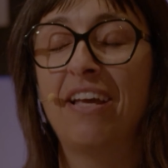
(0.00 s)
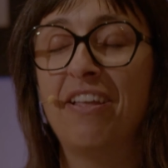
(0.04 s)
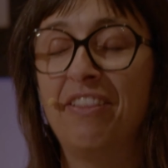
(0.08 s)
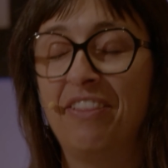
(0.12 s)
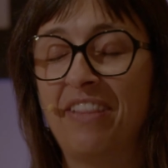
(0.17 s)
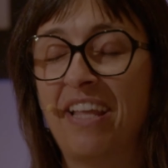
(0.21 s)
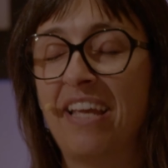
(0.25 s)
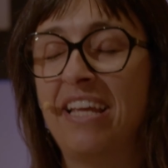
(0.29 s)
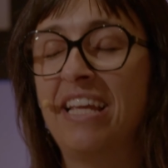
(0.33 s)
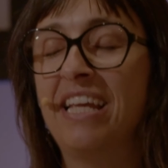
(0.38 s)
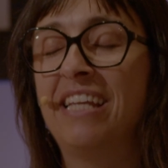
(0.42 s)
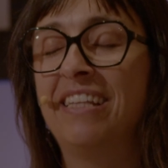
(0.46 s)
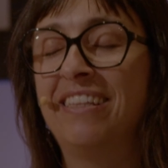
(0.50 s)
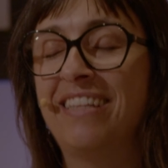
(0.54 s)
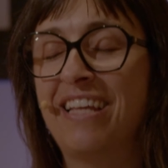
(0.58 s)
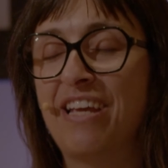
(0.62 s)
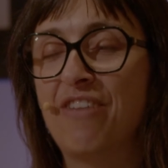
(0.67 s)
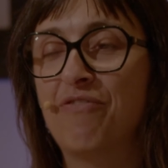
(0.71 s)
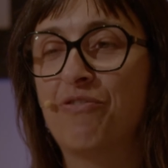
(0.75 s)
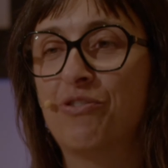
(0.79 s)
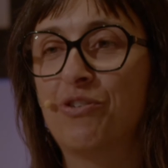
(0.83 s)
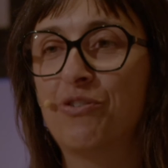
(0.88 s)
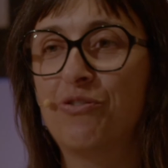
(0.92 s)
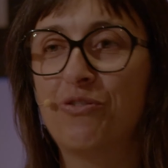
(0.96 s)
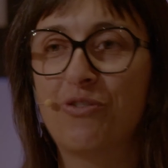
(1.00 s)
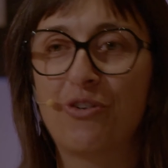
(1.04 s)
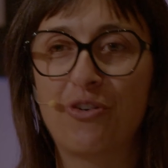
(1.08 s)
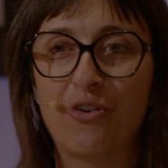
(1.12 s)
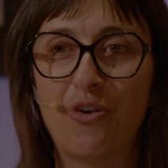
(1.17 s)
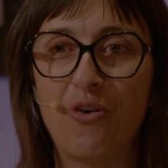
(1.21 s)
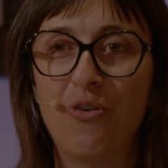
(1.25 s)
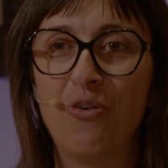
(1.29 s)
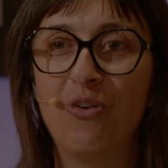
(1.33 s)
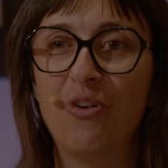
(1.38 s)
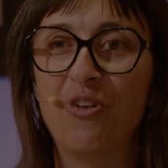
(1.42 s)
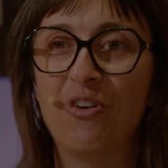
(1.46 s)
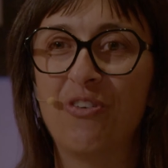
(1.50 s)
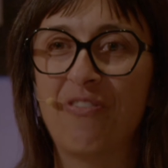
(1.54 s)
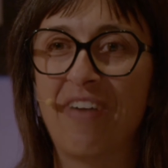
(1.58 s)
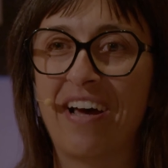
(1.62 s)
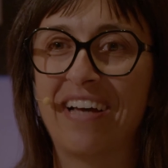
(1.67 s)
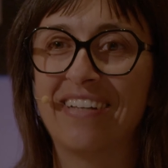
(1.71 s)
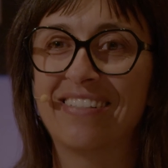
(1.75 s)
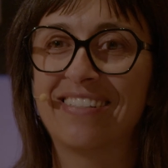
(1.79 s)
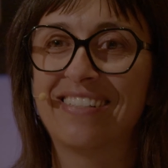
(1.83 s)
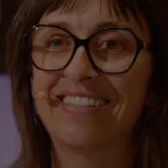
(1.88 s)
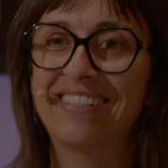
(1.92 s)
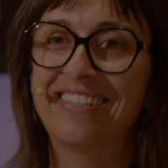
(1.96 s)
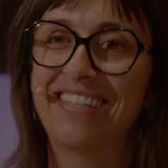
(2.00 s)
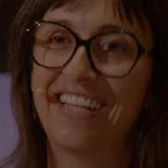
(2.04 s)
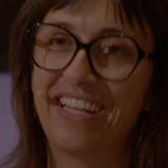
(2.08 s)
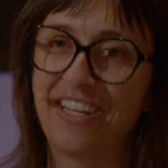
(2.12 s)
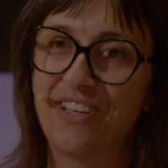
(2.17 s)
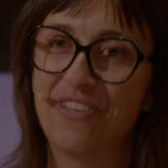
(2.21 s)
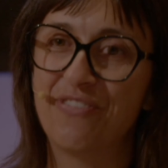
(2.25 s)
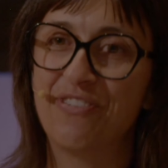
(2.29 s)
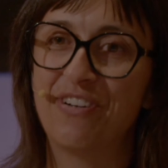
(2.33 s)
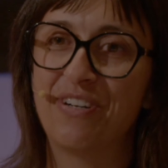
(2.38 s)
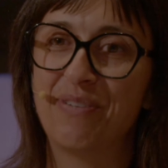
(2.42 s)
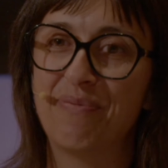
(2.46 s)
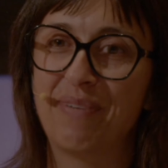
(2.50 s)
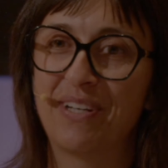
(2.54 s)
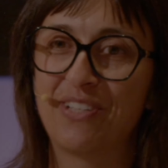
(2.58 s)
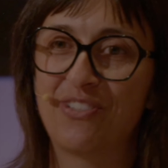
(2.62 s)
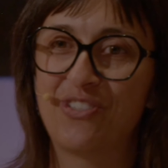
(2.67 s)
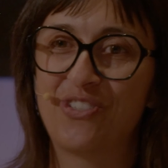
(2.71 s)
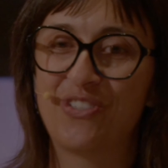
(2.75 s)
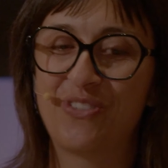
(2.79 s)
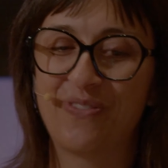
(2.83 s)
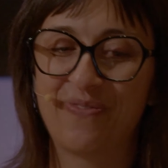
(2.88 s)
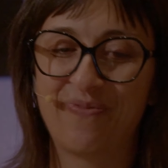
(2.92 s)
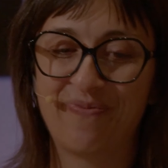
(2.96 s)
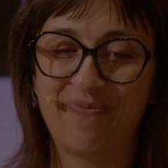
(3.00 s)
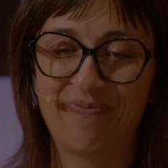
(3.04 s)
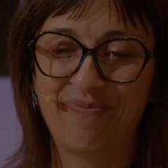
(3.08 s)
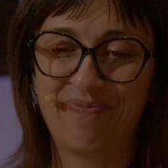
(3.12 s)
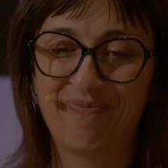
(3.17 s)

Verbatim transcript: and the endeavor for all of us. Thank you very much.